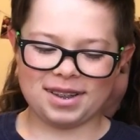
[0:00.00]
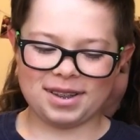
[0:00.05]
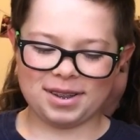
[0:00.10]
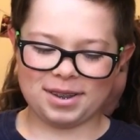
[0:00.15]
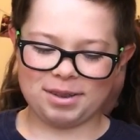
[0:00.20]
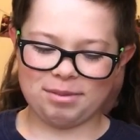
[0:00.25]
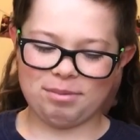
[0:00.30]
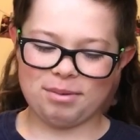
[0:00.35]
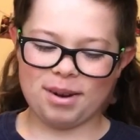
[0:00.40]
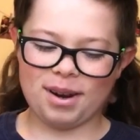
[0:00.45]

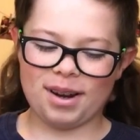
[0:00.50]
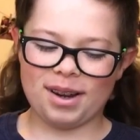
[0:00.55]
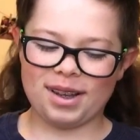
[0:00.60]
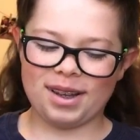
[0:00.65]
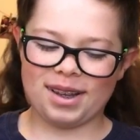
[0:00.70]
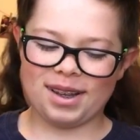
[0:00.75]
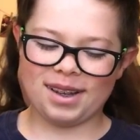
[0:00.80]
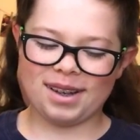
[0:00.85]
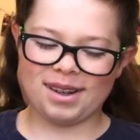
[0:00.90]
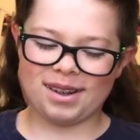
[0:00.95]

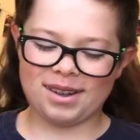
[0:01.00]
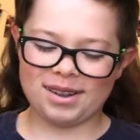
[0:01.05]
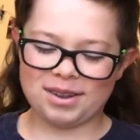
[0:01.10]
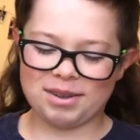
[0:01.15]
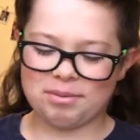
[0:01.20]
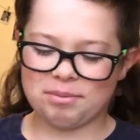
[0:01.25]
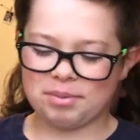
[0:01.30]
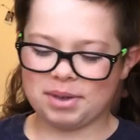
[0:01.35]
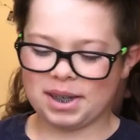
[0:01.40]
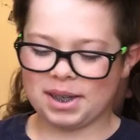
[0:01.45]
Spreading it on
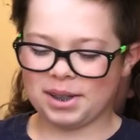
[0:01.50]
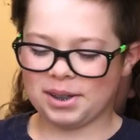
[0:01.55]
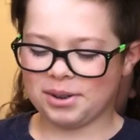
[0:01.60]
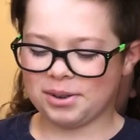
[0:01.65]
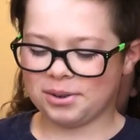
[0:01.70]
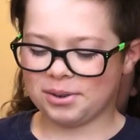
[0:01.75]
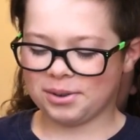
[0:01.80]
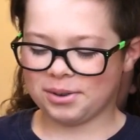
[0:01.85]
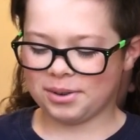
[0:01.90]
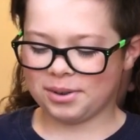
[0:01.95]
the
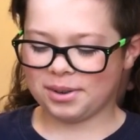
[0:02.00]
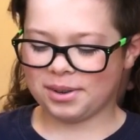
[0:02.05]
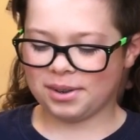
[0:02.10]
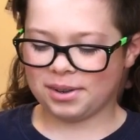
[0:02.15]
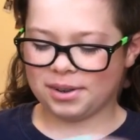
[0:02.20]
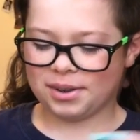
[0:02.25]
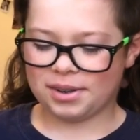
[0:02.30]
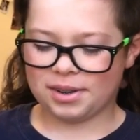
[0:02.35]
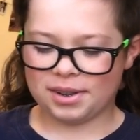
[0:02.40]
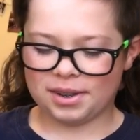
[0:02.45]
bagel.
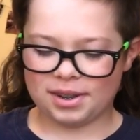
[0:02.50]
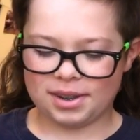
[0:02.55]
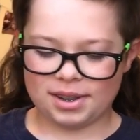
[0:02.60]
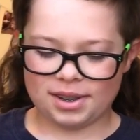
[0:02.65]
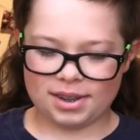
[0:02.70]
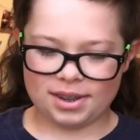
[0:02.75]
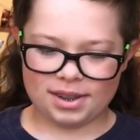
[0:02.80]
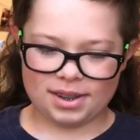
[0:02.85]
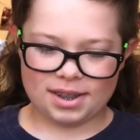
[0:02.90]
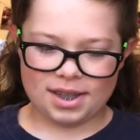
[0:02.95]

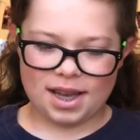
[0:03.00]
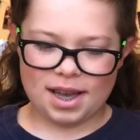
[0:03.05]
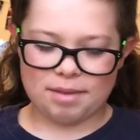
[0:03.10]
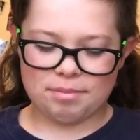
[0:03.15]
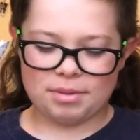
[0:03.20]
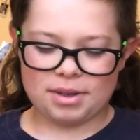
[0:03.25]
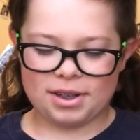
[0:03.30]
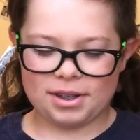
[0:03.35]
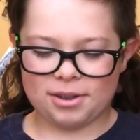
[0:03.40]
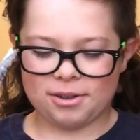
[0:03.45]

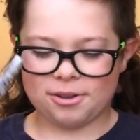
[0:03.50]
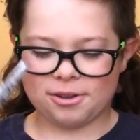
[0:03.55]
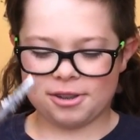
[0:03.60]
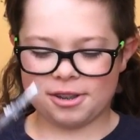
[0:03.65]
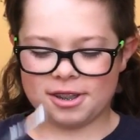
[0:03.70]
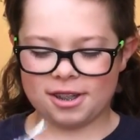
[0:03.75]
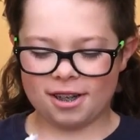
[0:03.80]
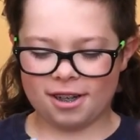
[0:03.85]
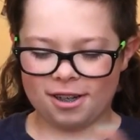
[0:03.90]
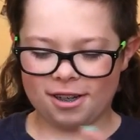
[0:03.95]
That bagel's
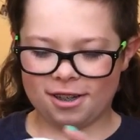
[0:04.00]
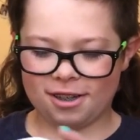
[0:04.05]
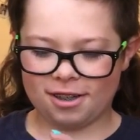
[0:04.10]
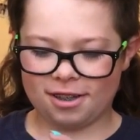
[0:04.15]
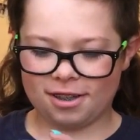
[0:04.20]
done.